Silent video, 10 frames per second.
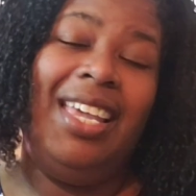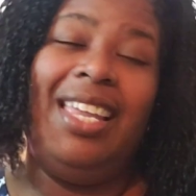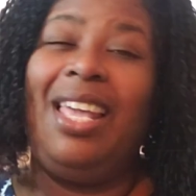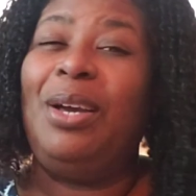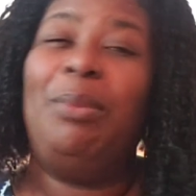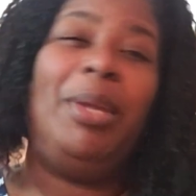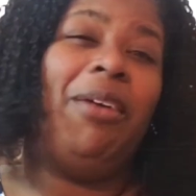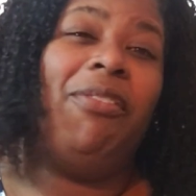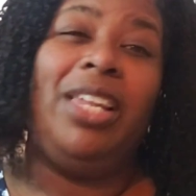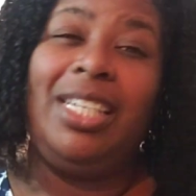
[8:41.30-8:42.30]
It ain't gonna be
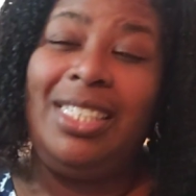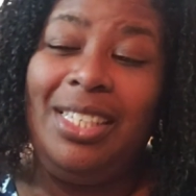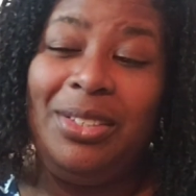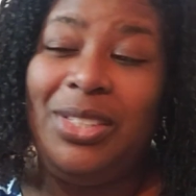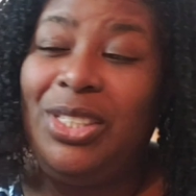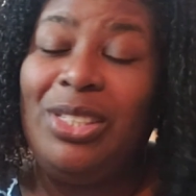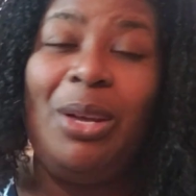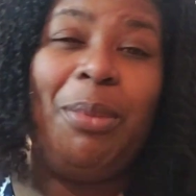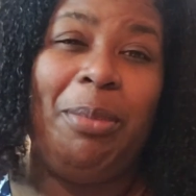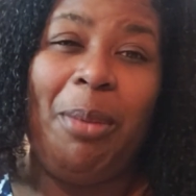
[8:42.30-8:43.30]
a flex either. It's just
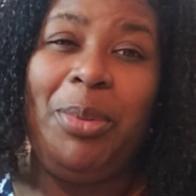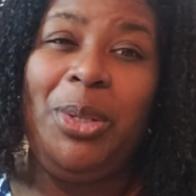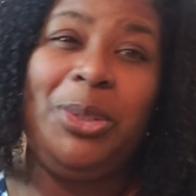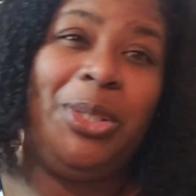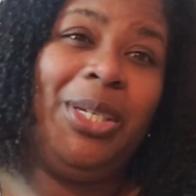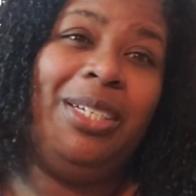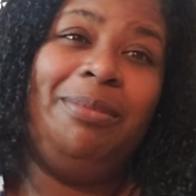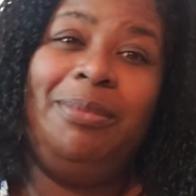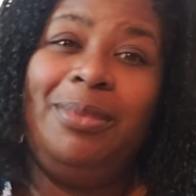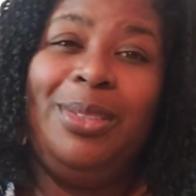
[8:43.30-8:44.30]
gonna be my pure
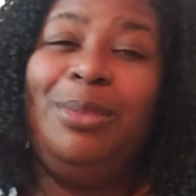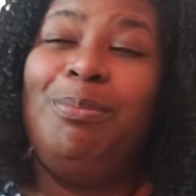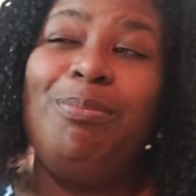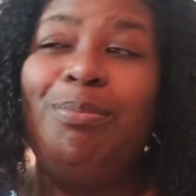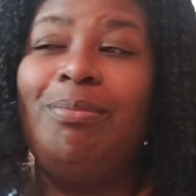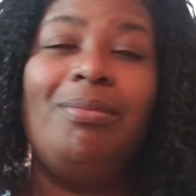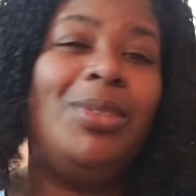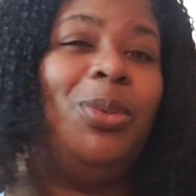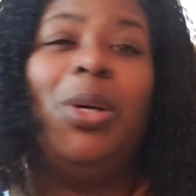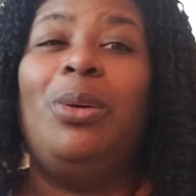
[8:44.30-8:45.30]

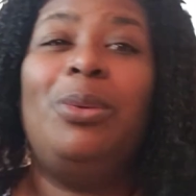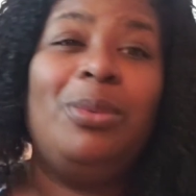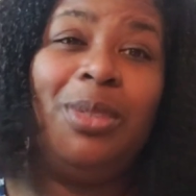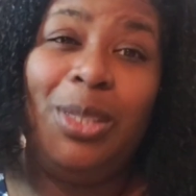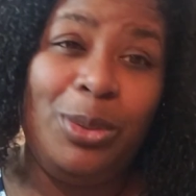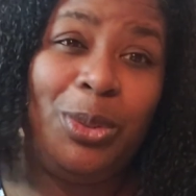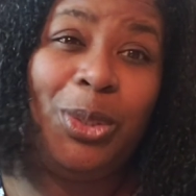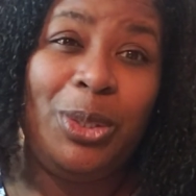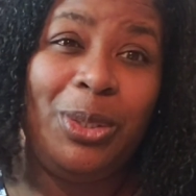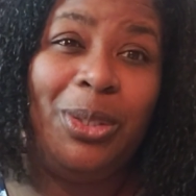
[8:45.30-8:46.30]
grown little
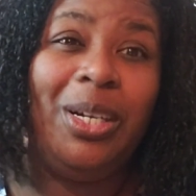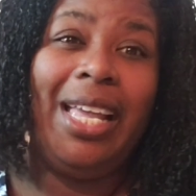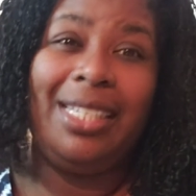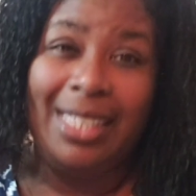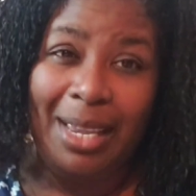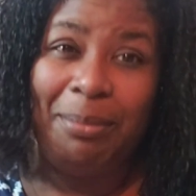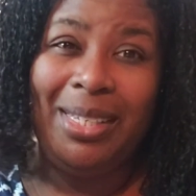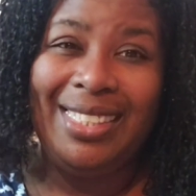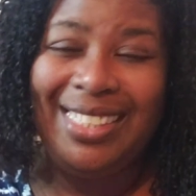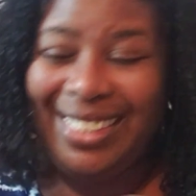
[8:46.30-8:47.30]
girl
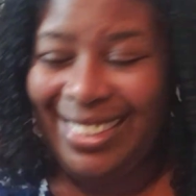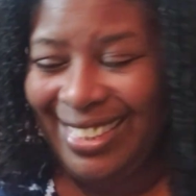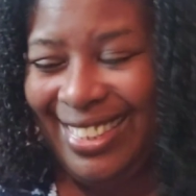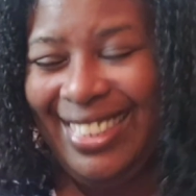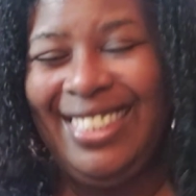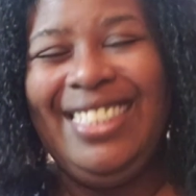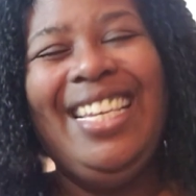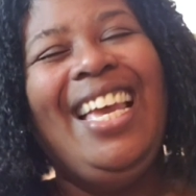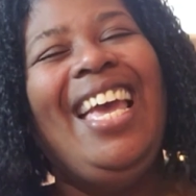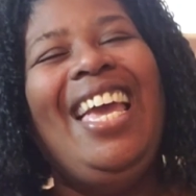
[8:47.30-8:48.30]
excitement.
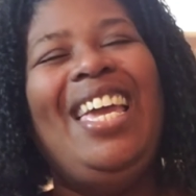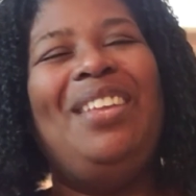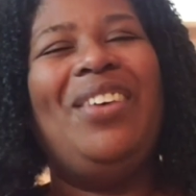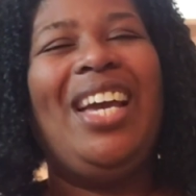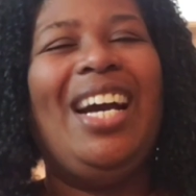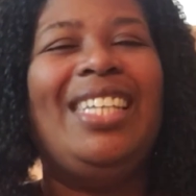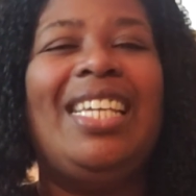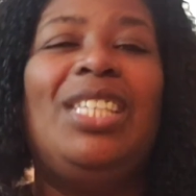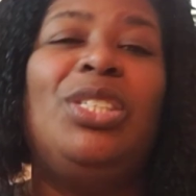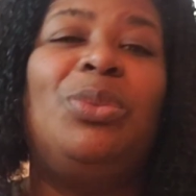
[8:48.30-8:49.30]
Anyway, guys,
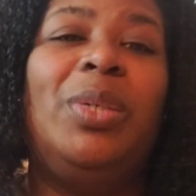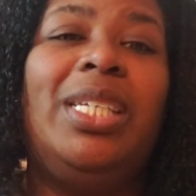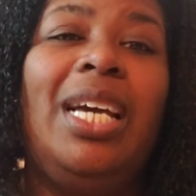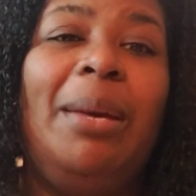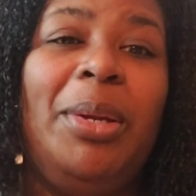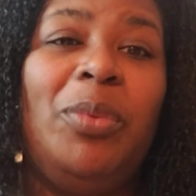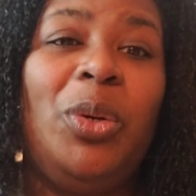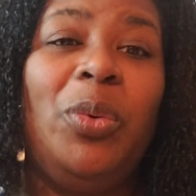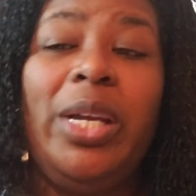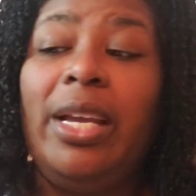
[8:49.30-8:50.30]
I just wanted to come in
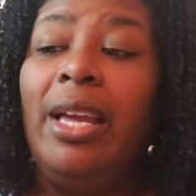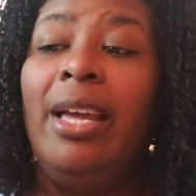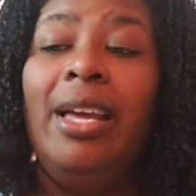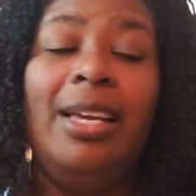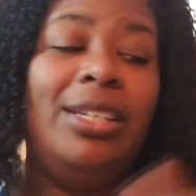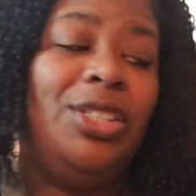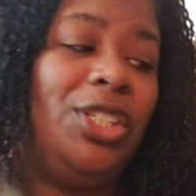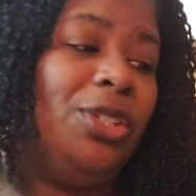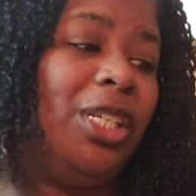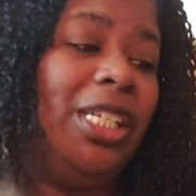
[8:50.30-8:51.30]
real quick,
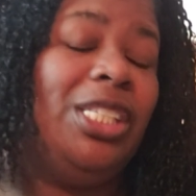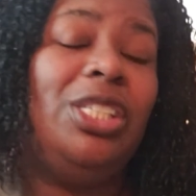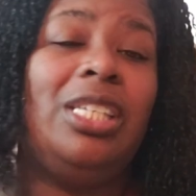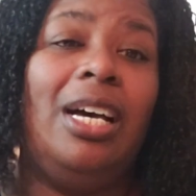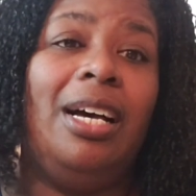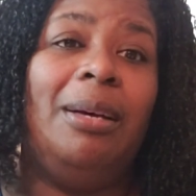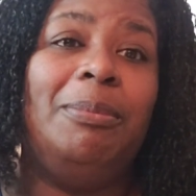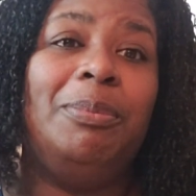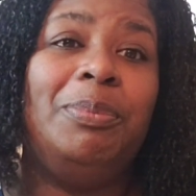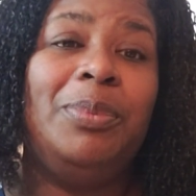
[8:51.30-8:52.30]
share these
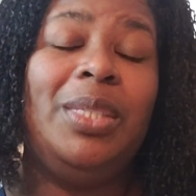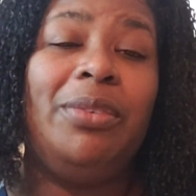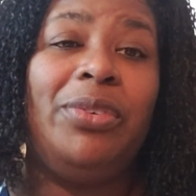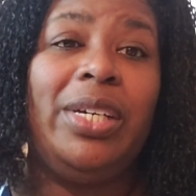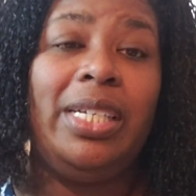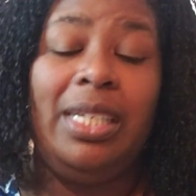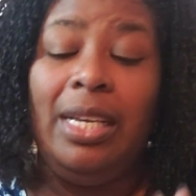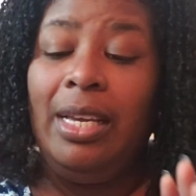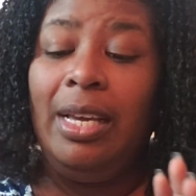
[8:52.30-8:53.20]
different